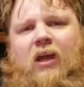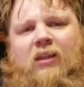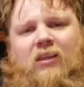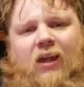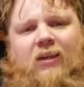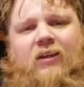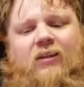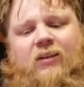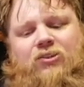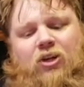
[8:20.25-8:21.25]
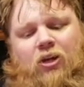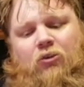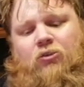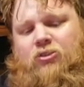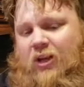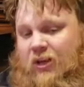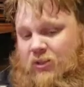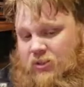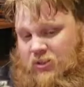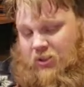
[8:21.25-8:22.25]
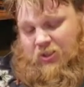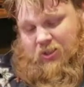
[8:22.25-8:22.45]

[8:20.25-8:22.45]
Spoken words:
I like it. It's got good taste.